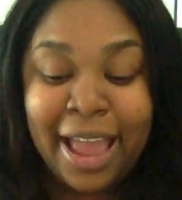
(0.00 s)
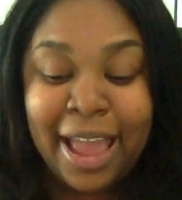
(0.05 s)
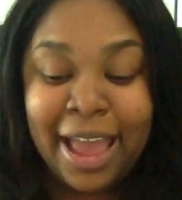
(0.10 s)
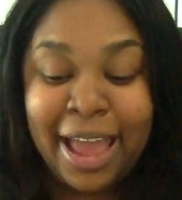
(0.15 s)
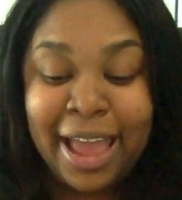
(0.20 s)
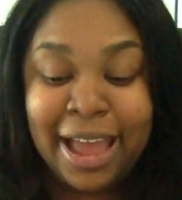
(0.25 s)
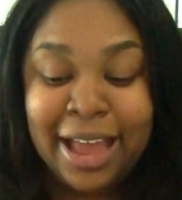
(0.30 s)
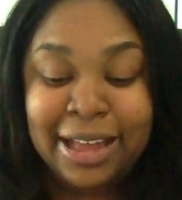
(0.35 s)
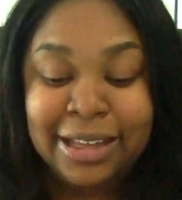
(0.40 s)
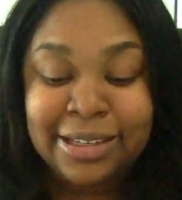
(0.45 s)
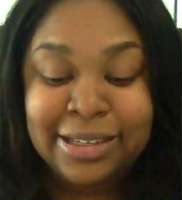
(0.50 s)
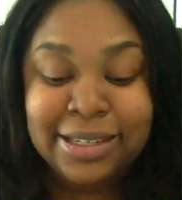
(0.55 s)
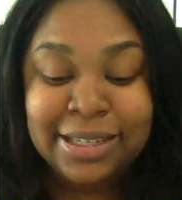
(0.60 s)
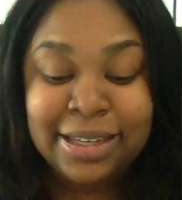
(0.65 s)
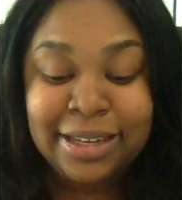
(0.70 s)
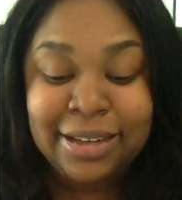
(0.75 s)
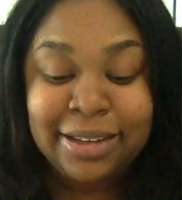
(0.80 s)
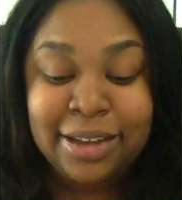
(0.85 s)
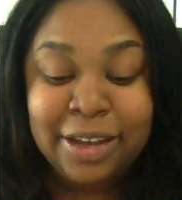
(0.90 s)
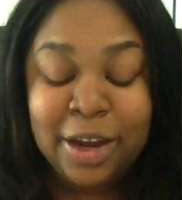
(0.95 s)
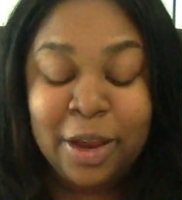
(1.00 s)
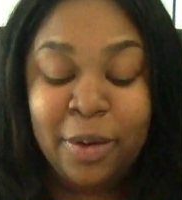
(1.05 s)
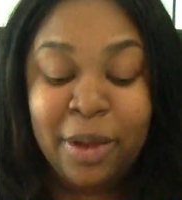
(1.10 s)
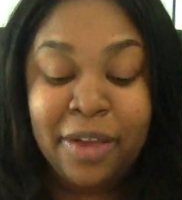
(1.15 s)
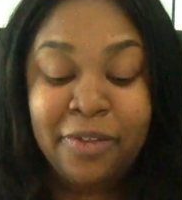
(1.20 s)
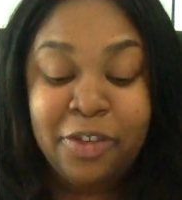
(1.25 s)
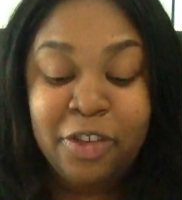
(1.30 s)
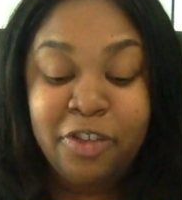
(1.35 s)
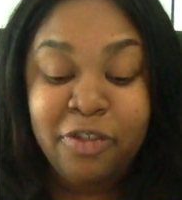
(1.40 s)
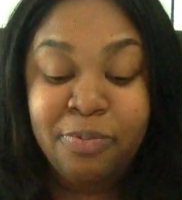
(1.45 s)
And, you know,
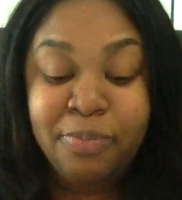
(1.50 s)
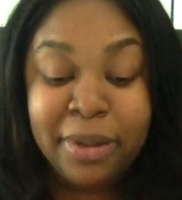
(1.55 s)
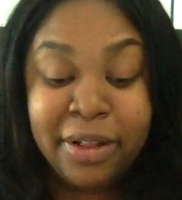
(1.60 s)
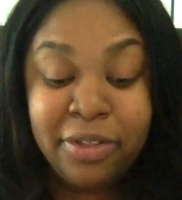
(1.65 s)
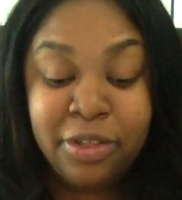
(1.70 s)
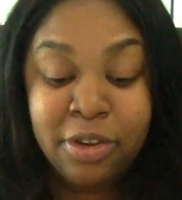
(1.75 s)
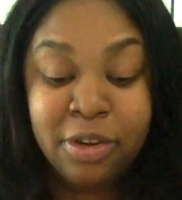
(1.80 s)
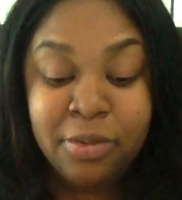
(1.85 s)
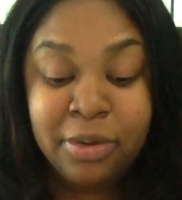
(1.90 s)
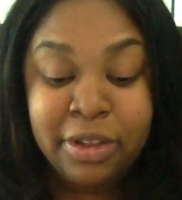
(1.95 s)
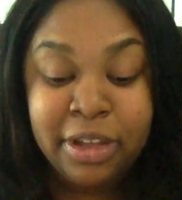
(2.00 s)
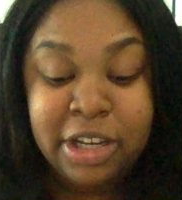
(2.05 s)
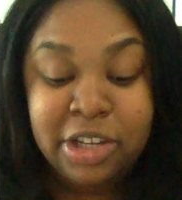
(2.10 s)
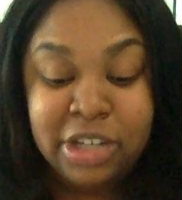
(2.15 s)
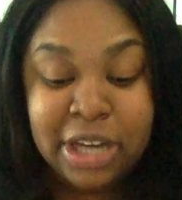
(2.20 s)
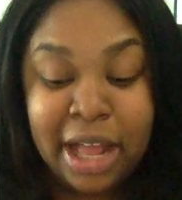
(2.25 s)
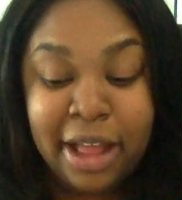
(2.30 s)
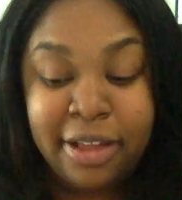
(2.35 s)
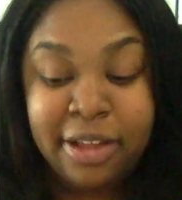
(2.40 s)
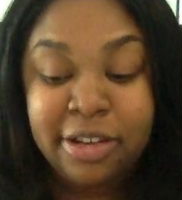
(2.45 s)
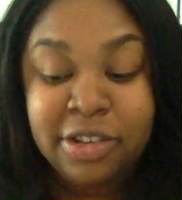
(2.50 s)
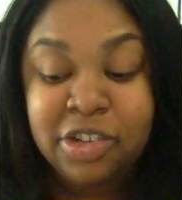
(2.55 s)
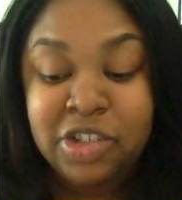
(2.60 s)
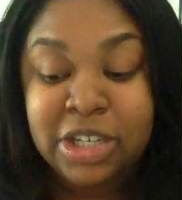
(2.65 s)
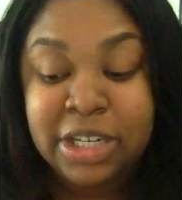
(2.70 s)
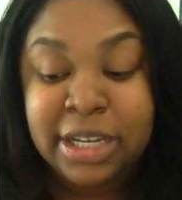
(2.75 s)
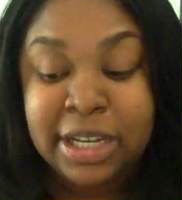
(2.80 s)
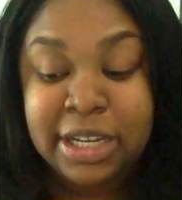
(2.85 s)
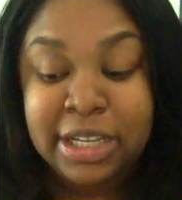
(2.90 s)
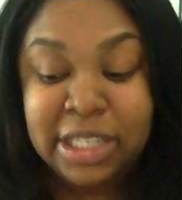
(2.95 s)
if you've been through really
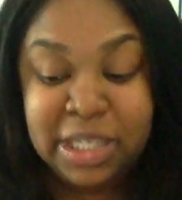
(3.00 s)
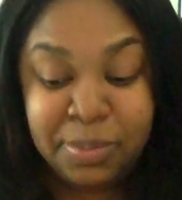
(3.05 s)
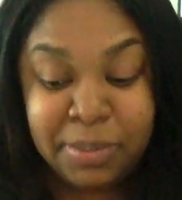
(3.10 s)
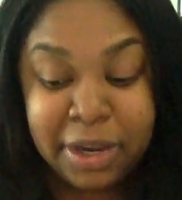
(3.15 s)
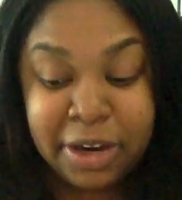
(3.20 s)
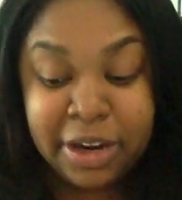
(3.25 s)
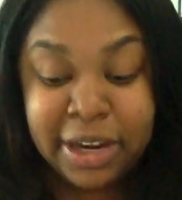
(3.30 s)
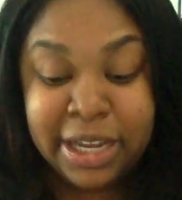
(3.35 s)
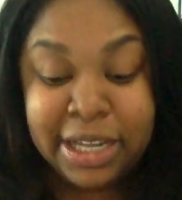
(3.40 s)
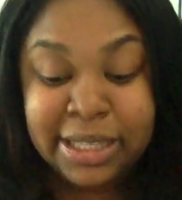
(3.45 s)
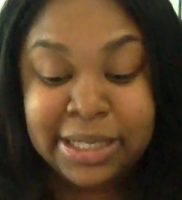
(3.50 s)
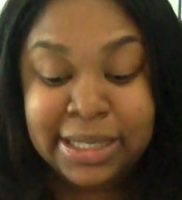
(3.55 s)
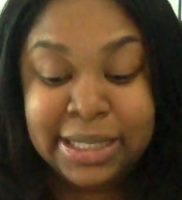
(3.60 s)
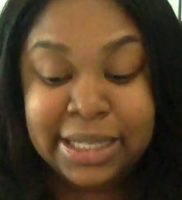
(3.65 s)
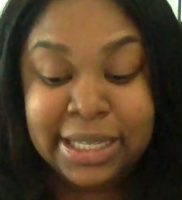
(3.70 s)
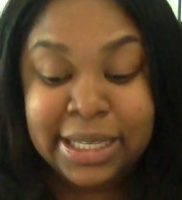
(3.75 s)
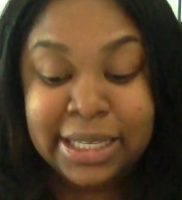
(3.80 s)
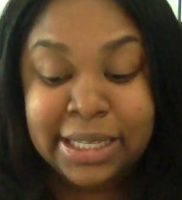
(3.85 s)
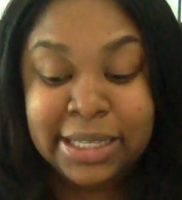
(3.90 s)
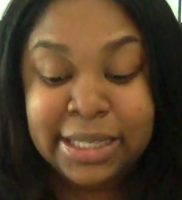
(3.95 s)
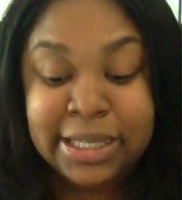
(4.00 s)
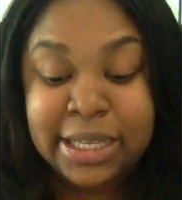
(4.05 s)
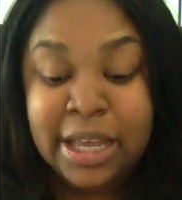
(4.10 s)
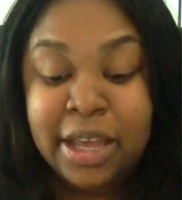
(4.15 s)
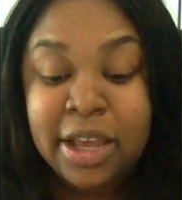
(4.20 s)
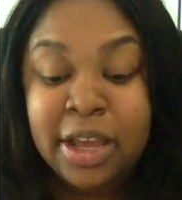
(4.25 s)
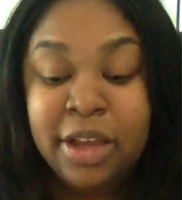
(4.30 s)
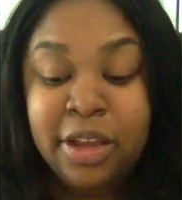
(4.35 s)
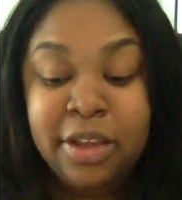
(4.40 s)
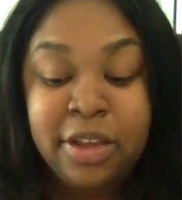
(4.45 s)
challenging experiences,
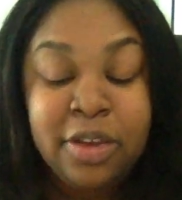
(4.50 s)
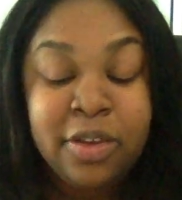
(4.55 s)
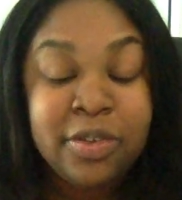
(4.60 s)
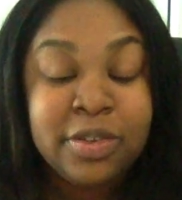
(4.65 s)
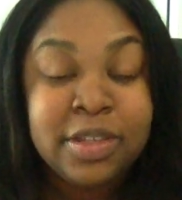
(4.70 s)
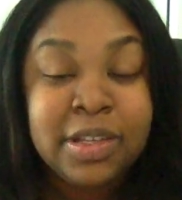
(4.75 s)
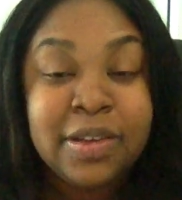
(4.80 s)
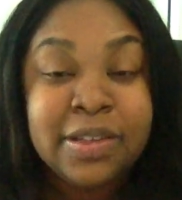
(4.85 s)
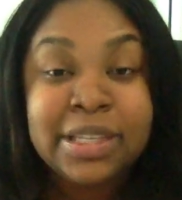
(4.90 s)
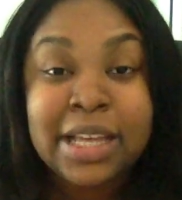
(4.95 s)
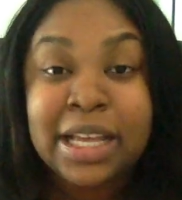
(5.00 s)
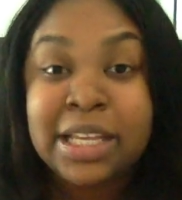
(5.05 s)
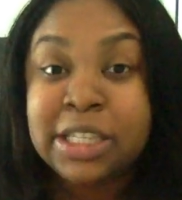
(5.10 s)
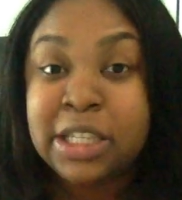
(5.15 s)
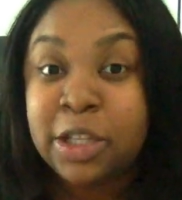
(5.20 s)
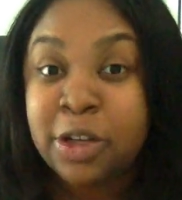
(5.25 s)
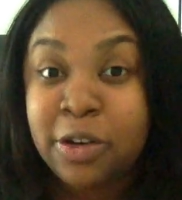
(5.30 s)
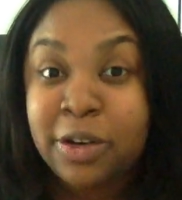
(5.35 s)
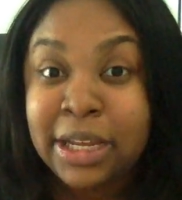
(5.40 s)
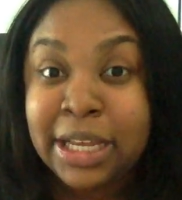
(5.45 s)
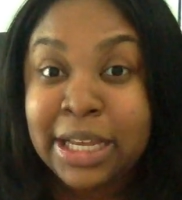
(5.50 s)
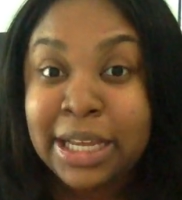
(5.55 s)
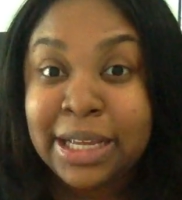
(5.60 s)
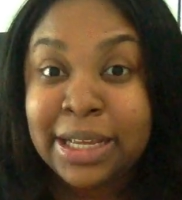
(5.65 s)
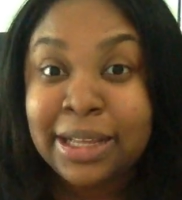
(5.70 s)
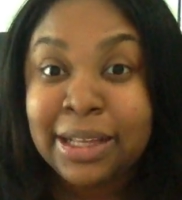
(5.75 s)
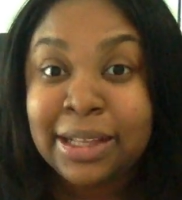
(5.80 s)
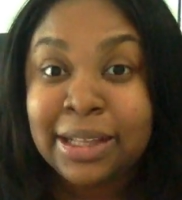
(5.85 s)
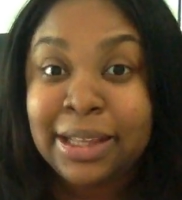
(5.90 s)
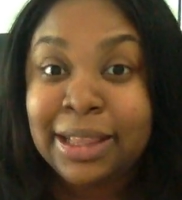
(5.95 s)
use those as
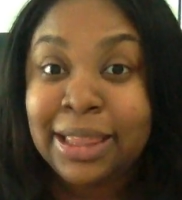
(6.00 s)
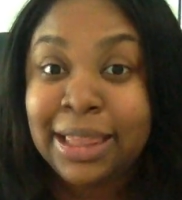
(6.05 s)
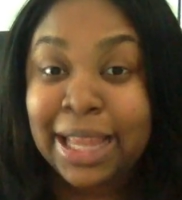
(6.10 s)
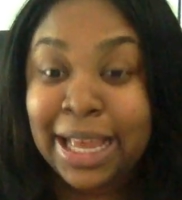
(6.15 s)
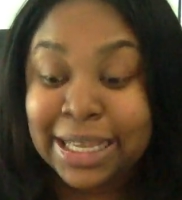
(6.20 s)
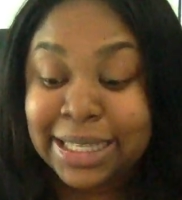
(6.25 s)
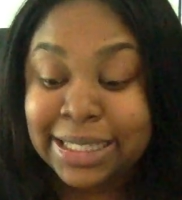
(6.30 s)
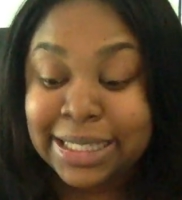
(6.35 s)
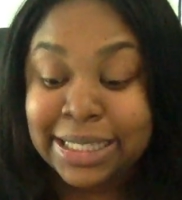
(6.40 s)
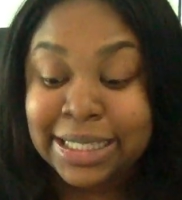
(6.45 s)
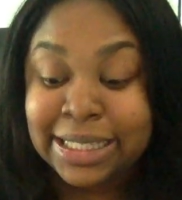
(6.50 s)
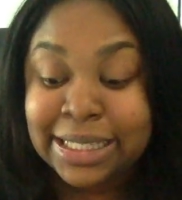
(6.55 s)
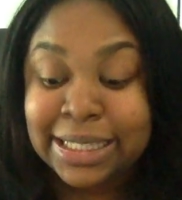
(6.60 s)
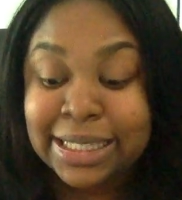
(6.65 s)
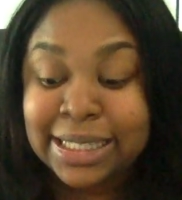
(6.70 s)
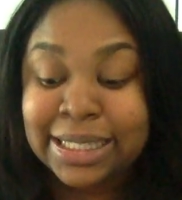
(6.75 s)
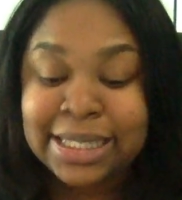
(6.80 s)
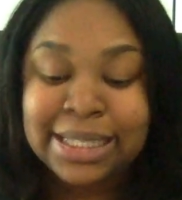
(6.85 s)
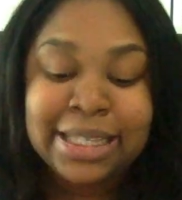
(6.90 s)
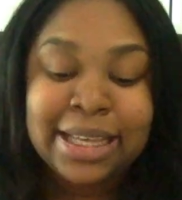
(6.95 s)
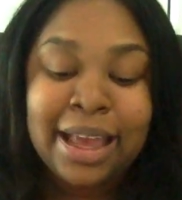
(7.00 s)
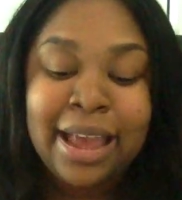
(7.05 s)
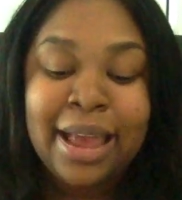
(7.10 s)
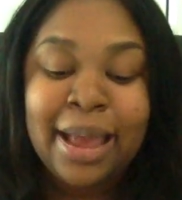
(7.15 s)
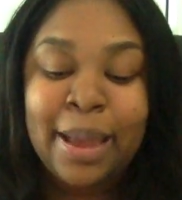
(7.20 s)
learning lessons,